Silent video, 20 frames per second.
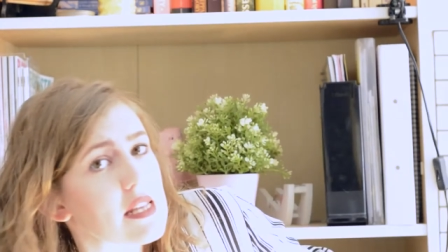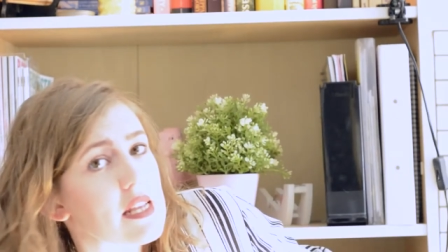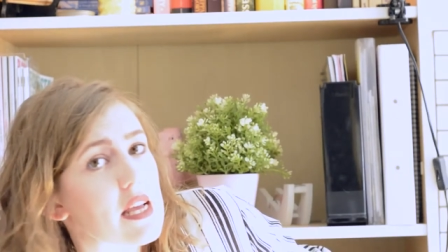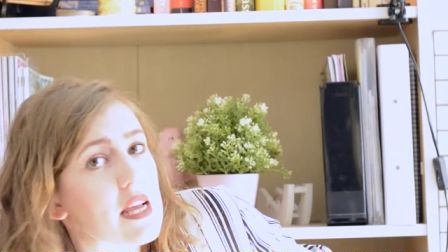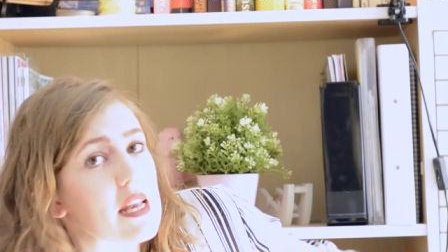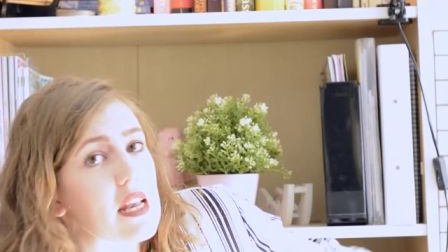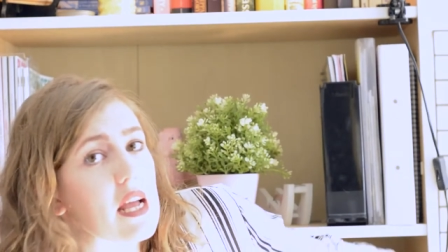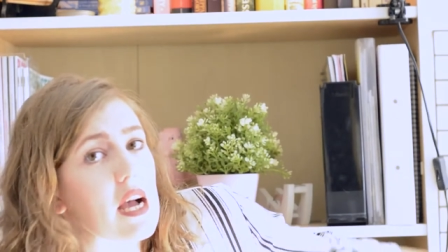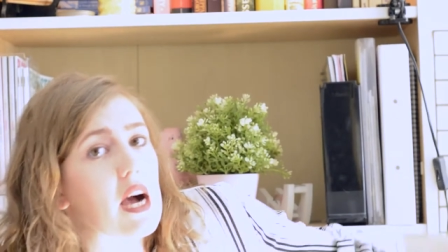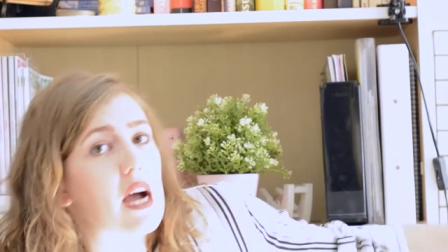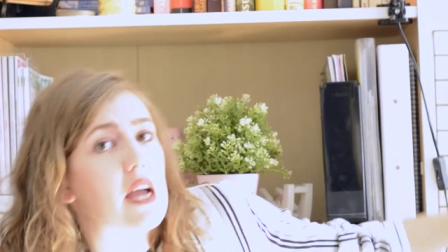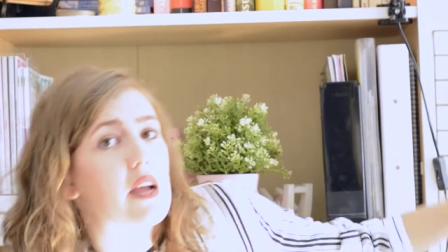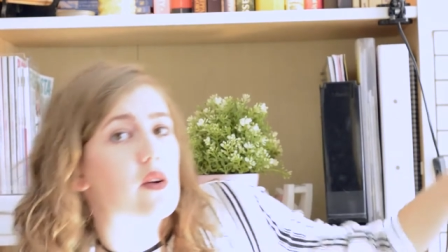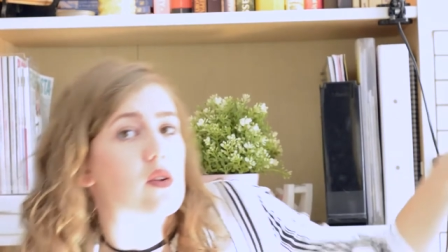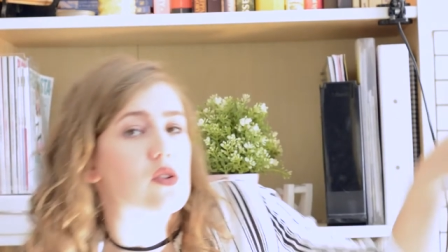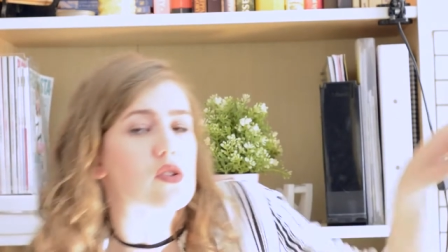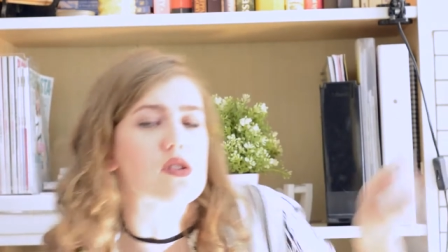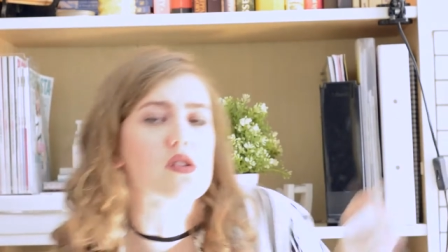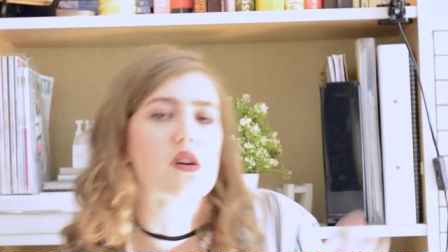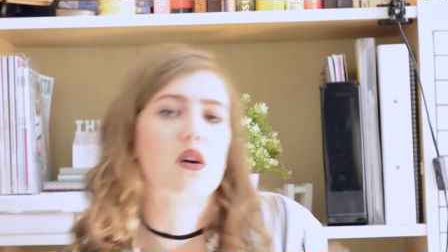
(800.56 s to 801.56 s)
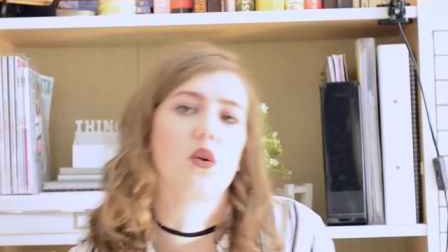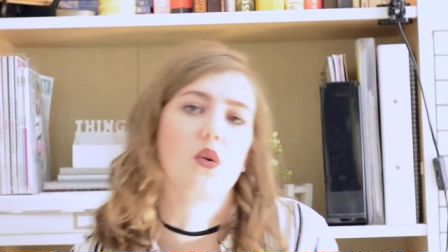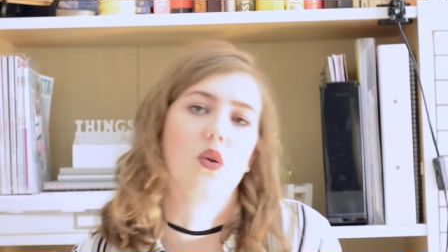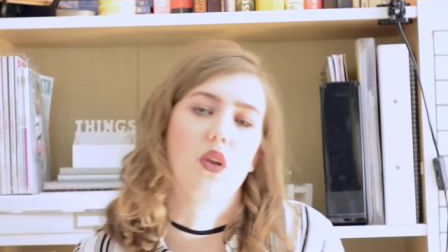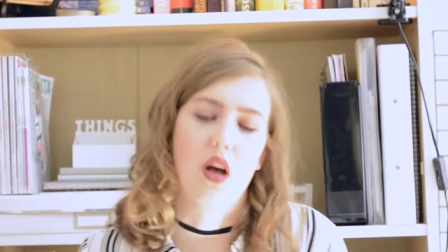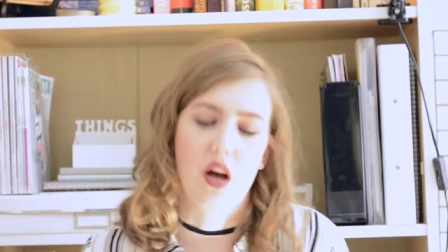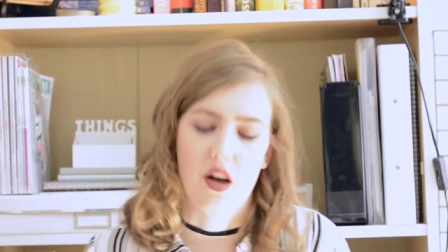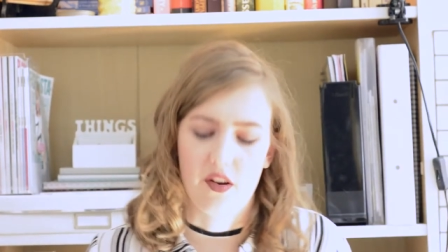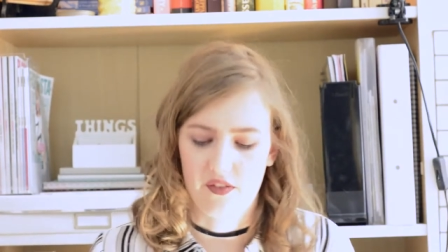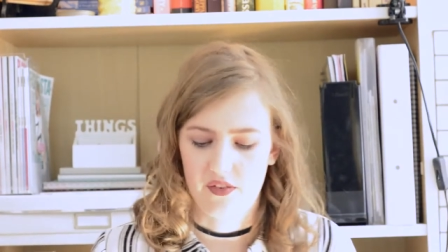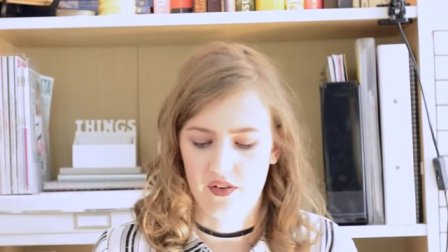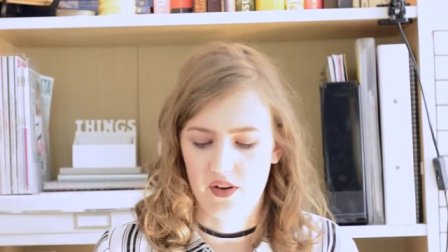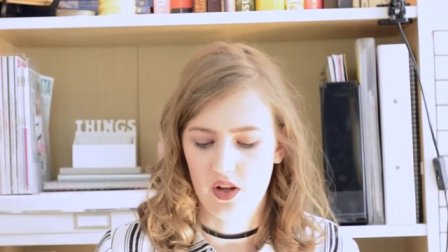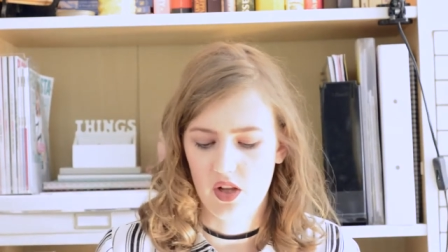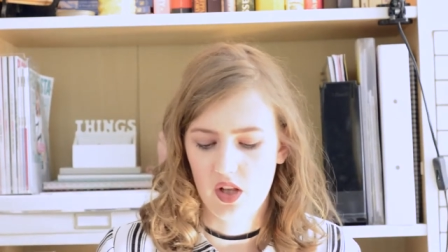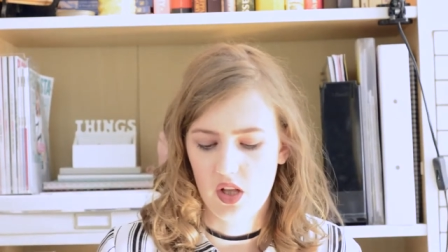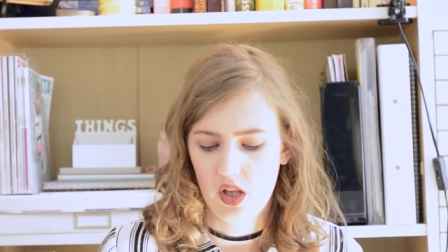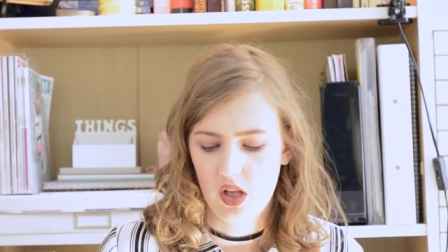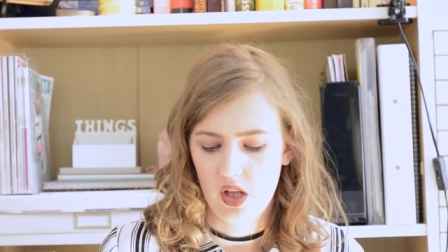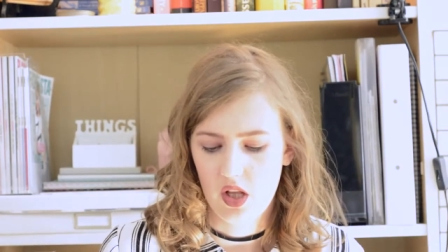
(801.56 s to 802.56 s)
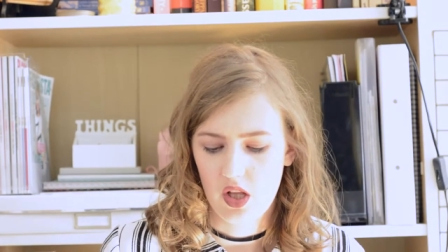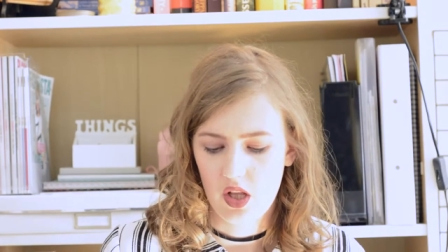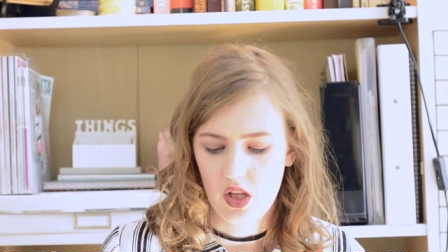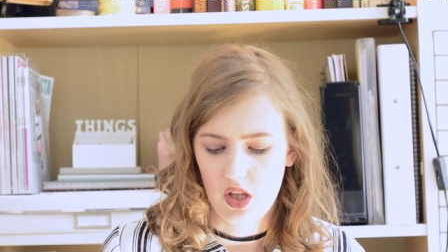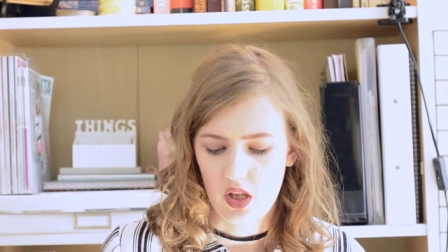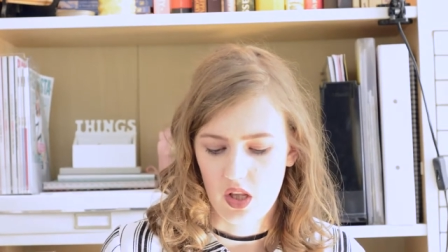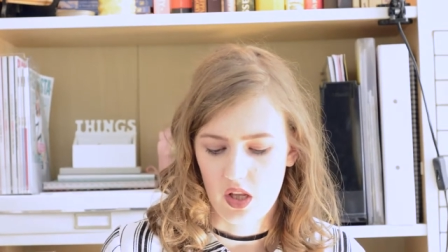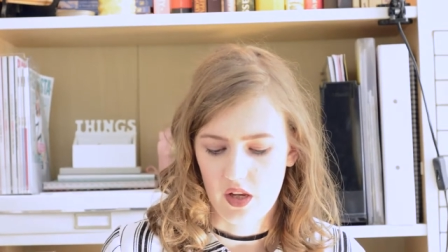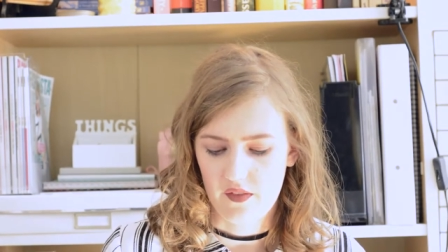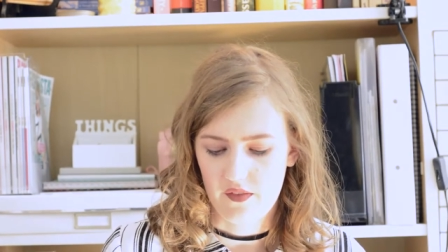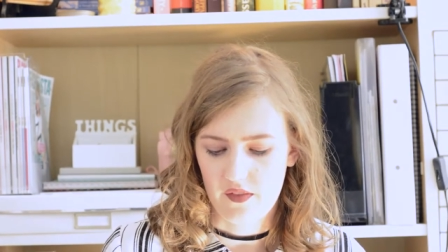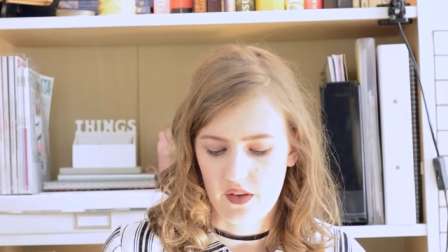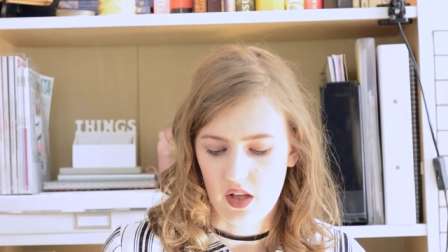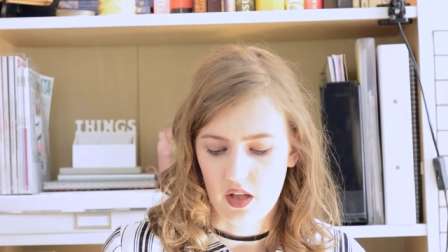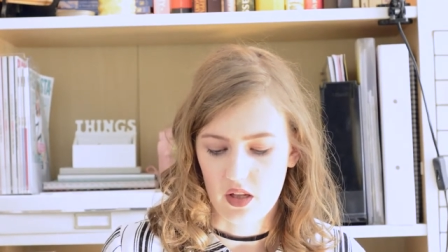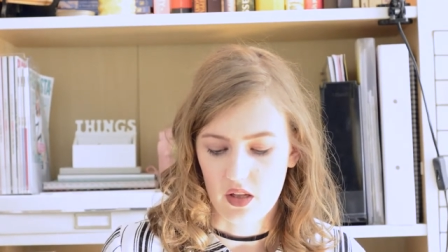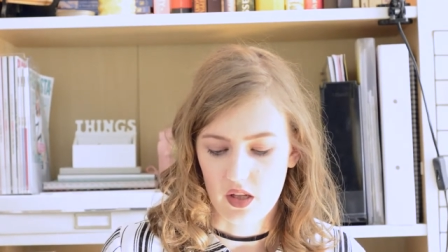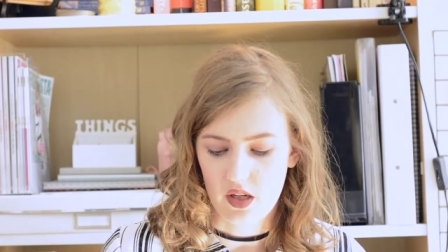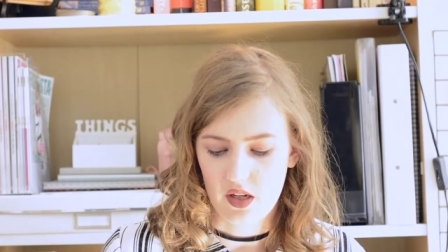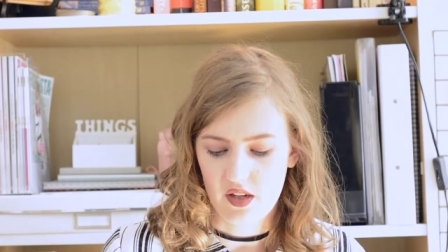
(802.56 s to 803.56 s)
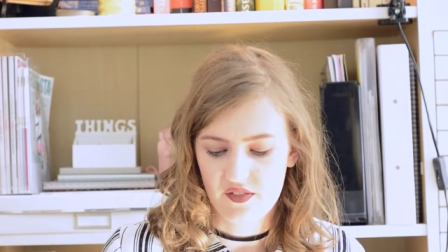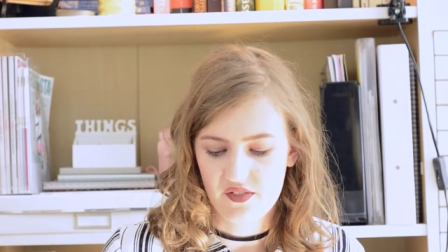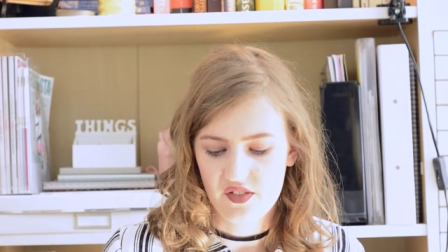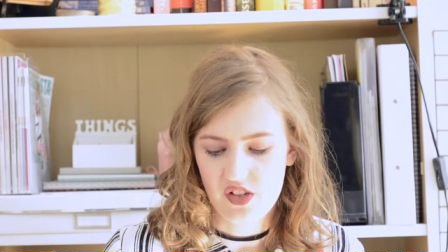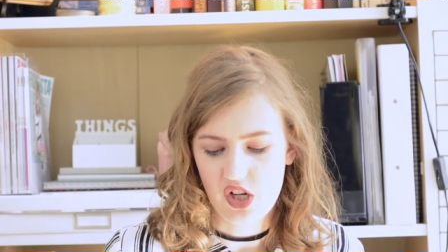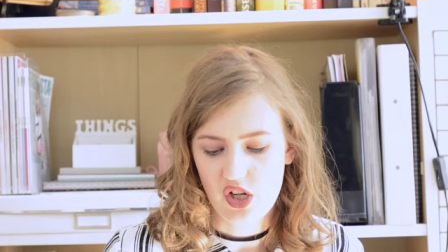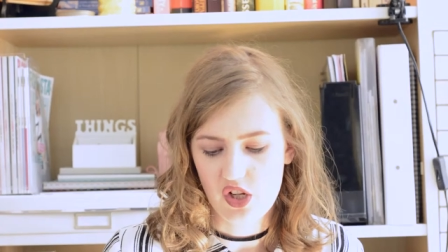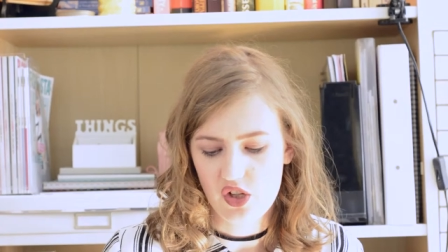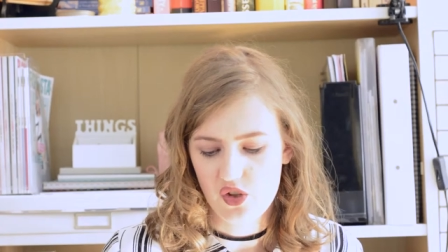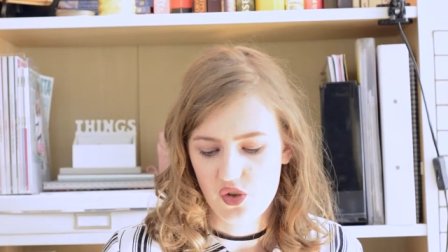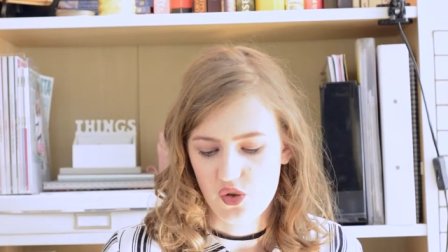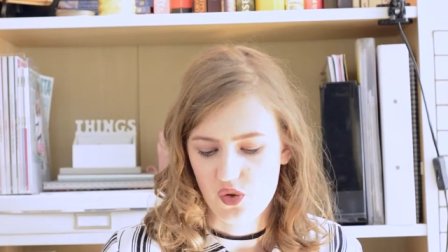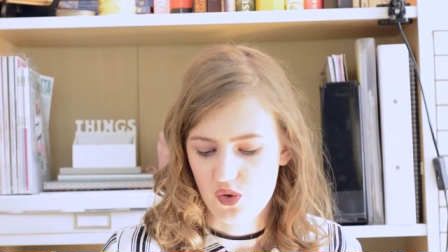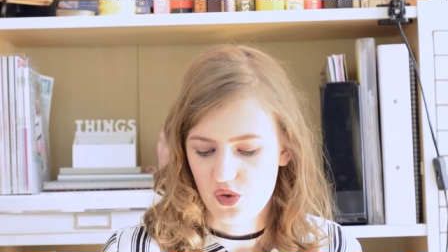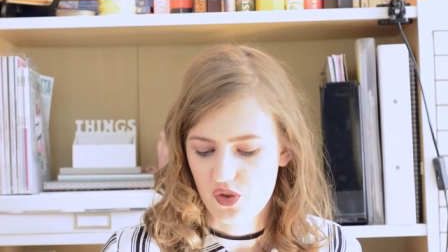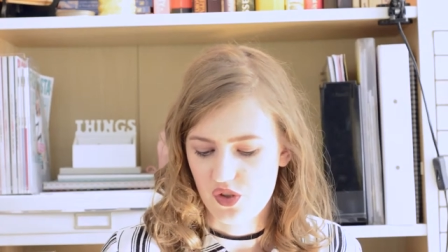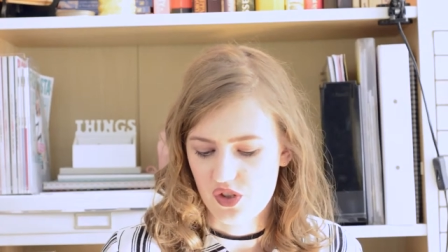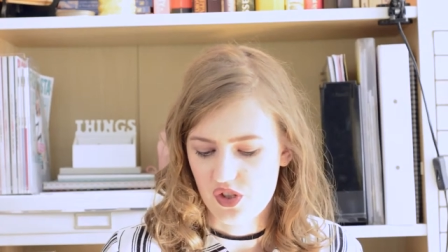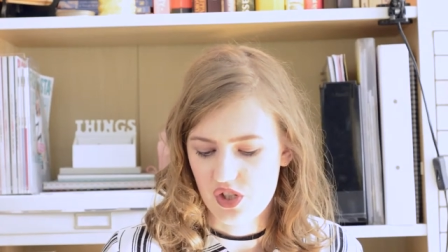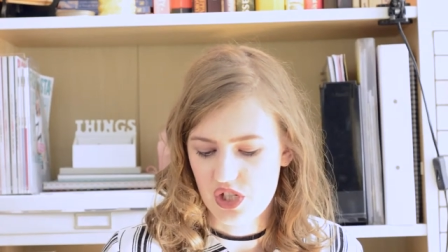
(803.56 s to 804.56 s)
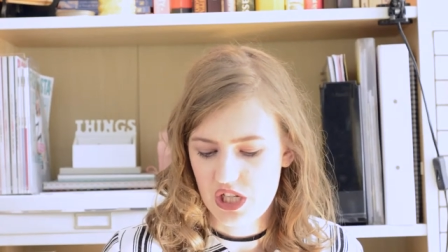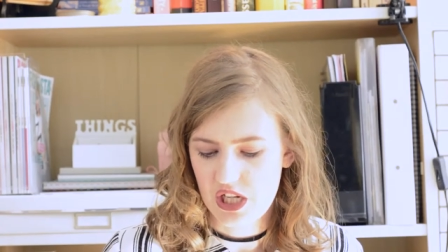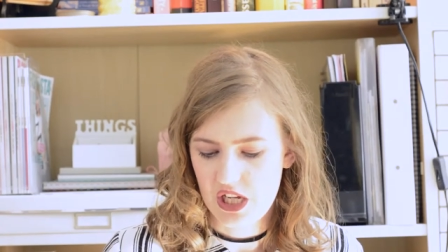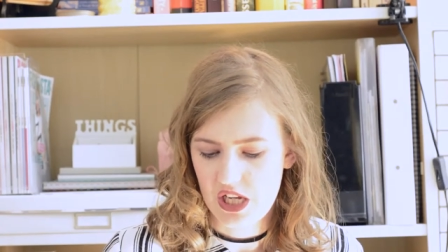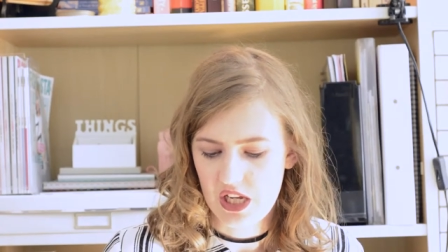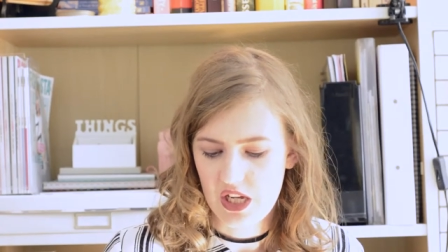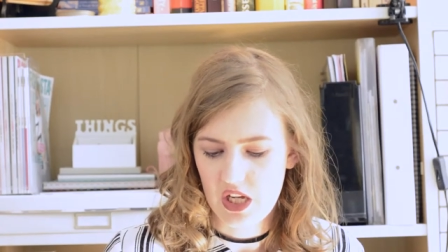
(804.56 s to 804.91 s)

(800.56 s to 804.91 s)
and then I also love love love to just